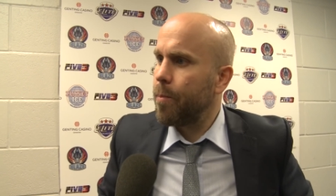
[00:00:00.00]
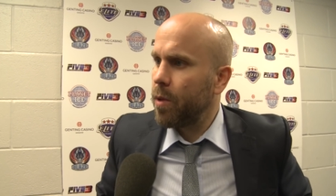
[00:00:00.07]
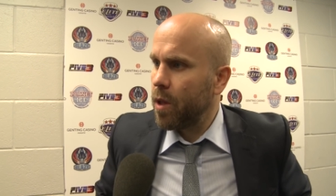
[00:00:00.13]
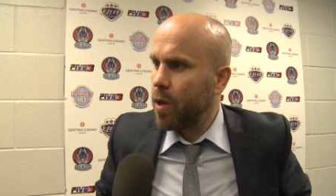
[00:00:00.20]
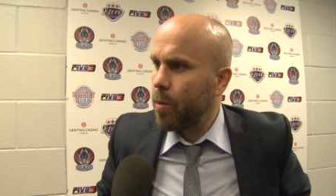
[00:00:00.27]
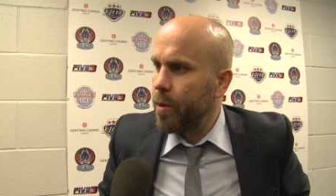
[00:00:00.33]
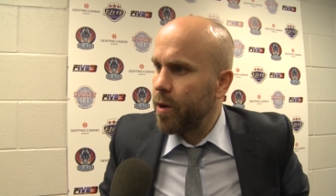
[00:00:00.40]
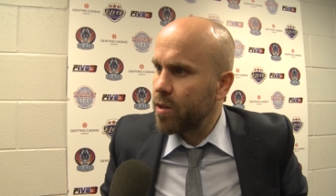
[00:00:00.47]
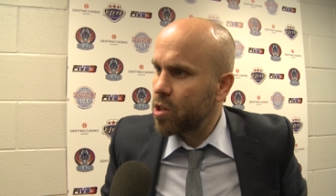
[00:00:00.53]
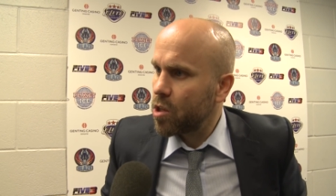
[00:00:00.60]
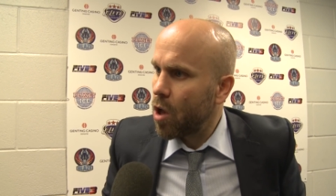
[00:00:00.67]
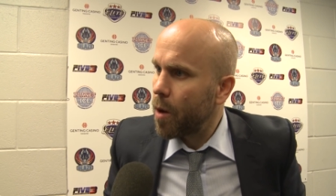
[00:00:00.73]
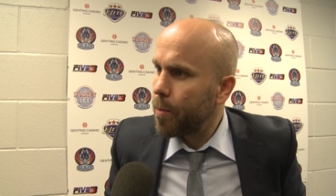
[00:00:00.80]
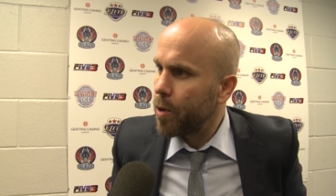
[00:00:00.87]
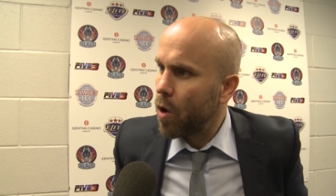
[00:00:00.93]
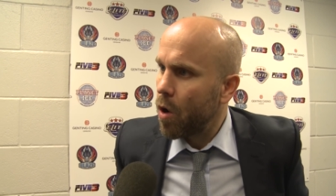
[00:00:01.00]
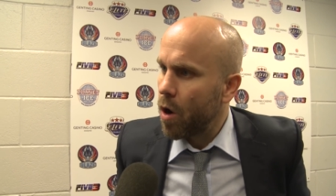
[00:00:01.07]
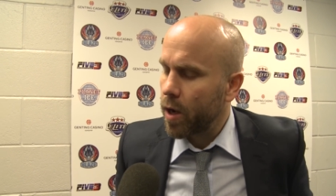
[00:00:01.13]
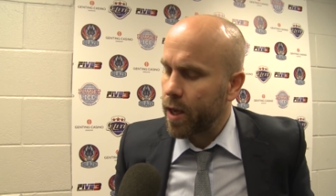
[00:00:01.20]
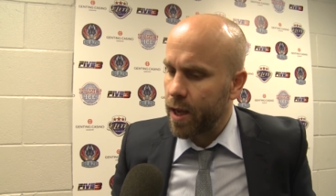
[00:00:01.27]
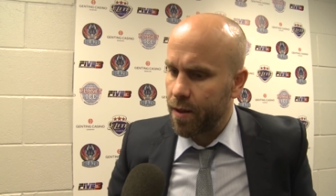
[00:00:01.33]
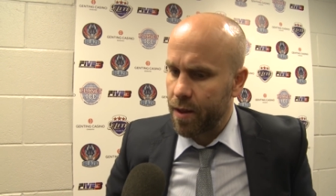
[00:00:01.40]
A little bit of sloppy
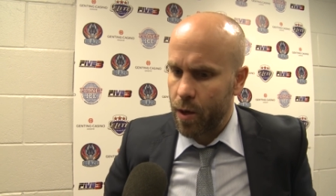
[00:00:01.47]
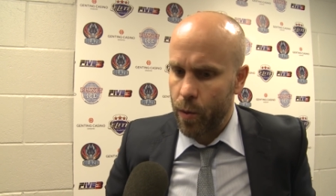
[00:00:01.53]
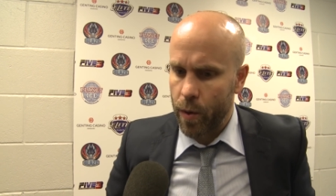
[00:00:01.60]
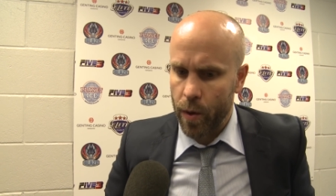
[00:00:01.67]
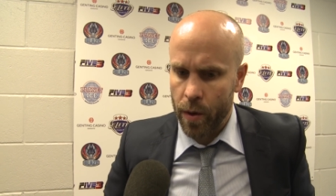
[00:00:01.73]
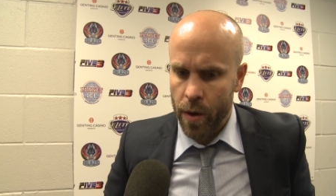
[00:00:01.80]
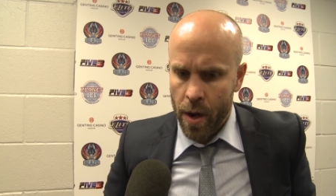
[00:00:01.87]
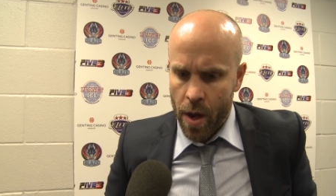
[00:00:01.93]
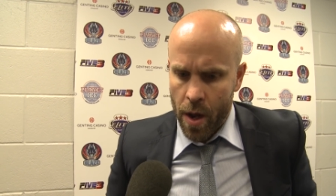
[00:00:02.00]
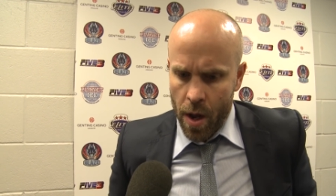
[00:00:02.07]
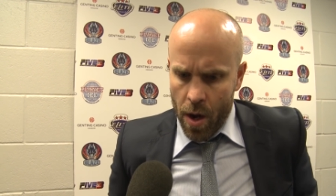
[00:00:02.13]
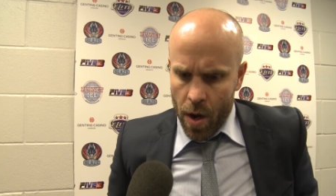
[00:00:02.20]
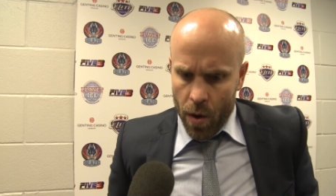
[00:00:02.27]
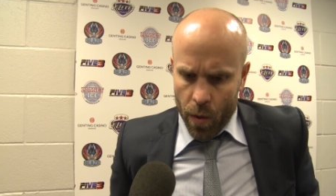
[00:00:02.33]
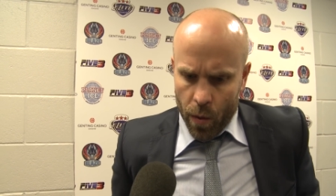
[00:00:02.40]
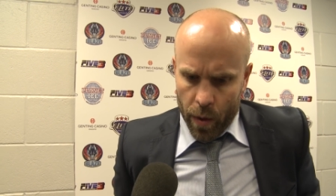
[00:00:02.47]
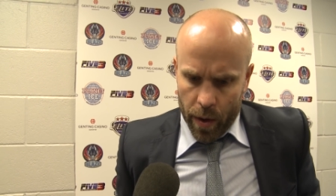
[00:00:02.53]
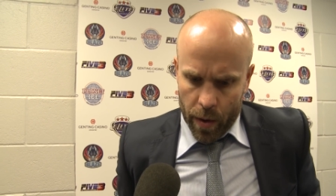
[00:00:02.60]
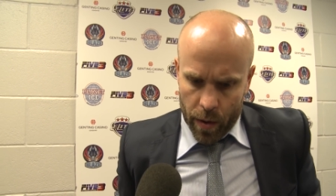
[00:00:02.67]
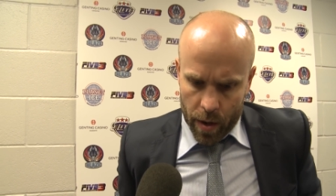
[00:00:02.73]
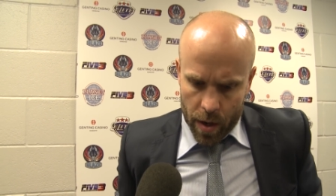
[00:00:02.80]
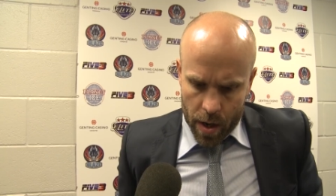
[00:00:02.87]
hockey. I think we were we
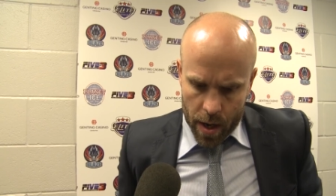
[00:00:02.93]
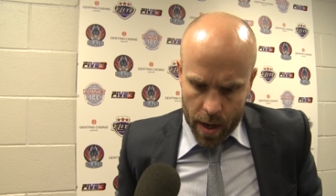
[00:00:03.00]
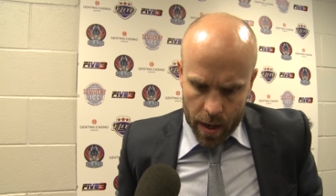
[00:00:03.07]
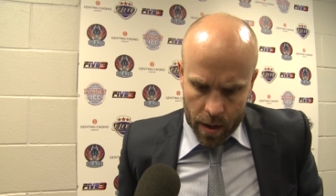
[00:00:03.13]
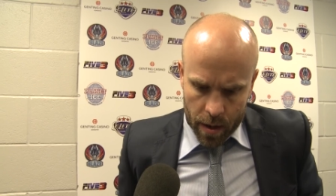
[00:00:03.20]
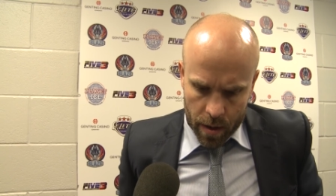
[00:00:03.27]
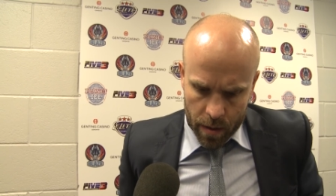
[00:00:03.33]
were uh,